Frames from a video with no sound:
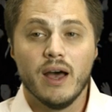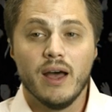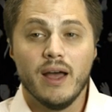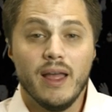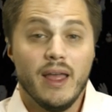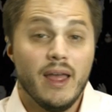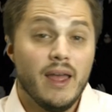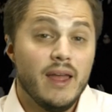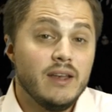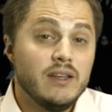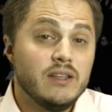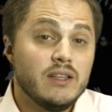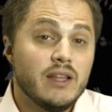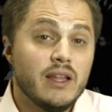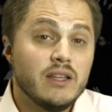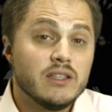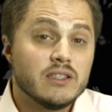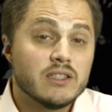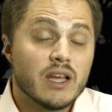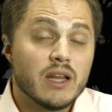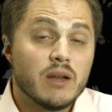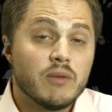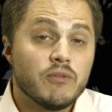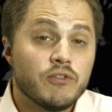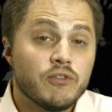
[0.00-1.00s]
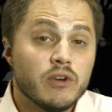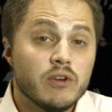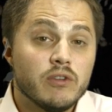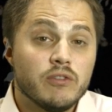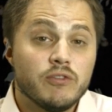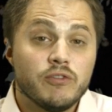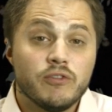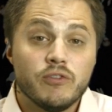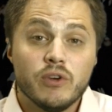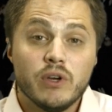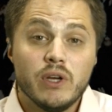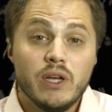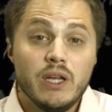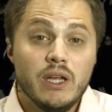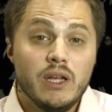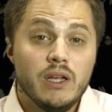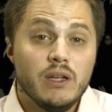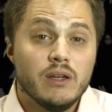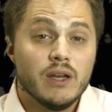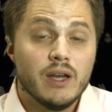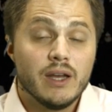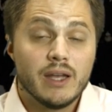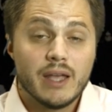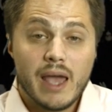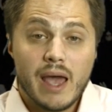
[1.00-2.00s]
and then sign up for a
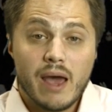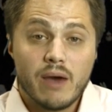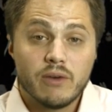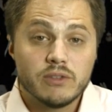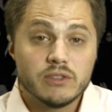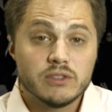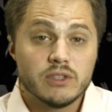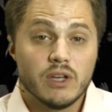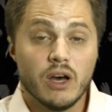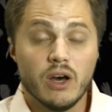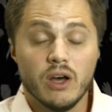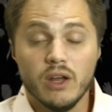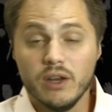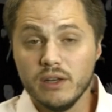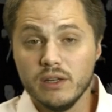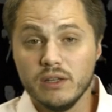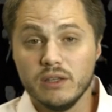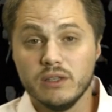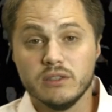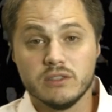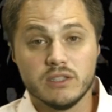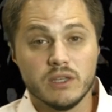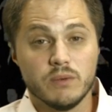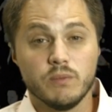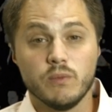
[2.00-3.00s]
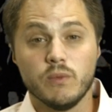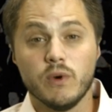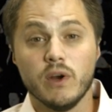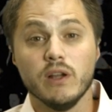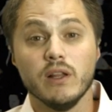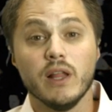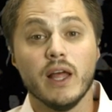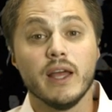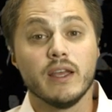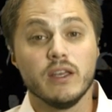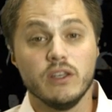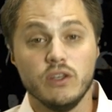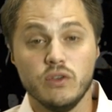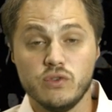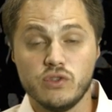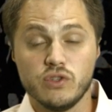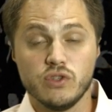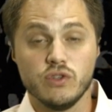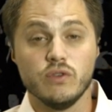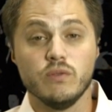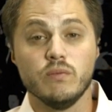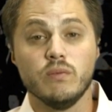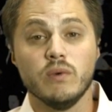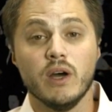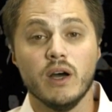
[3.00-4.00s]
free account on somewhere like
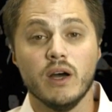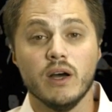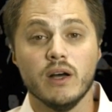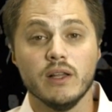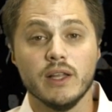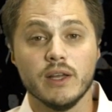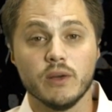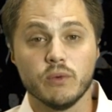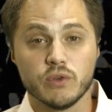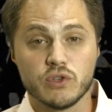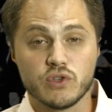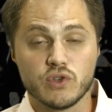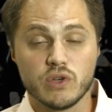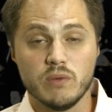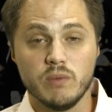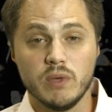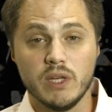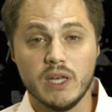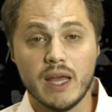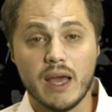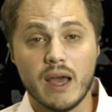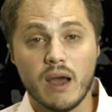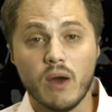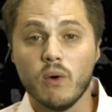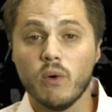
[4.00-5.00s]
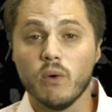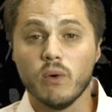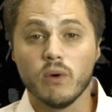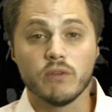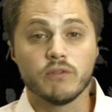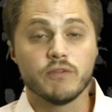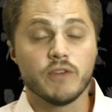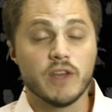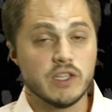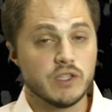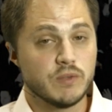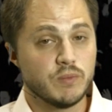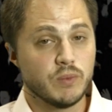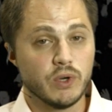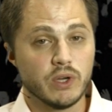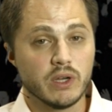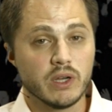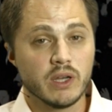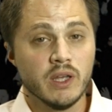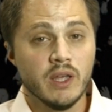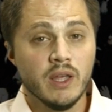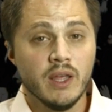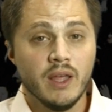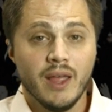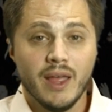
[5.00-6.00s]
YouTube, like we're streaming now, or Facebook,
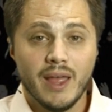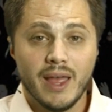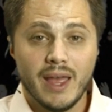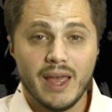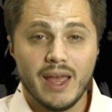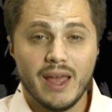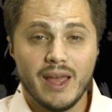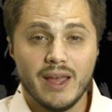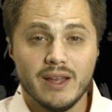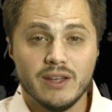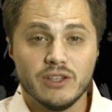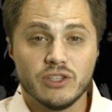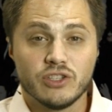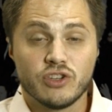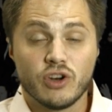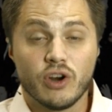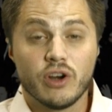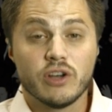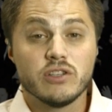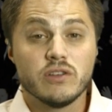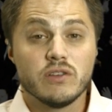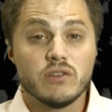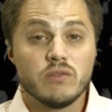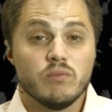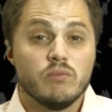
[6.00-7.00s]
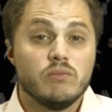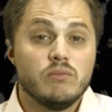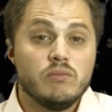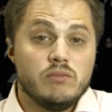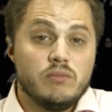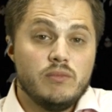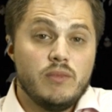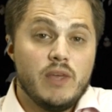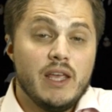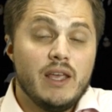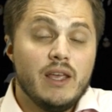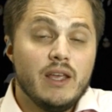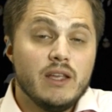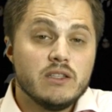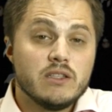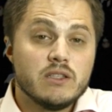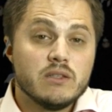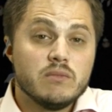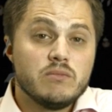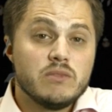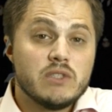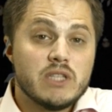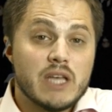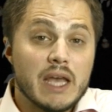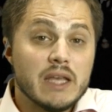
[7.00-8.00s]
and start making
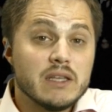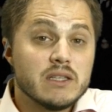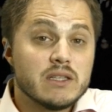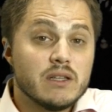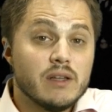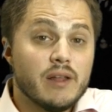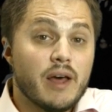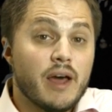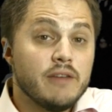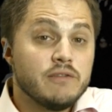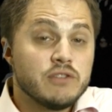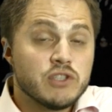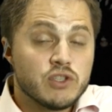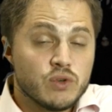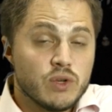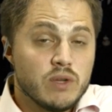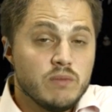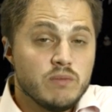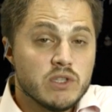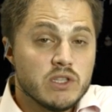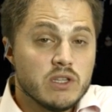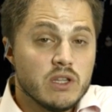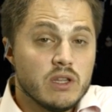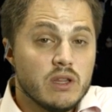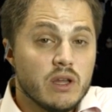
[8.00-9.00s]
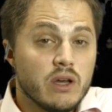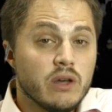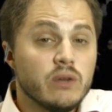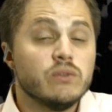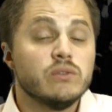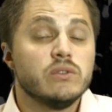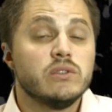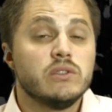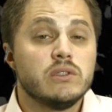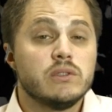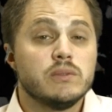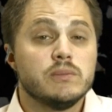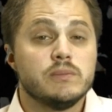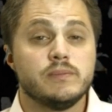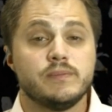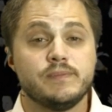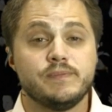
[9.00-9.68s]
some test live streams to those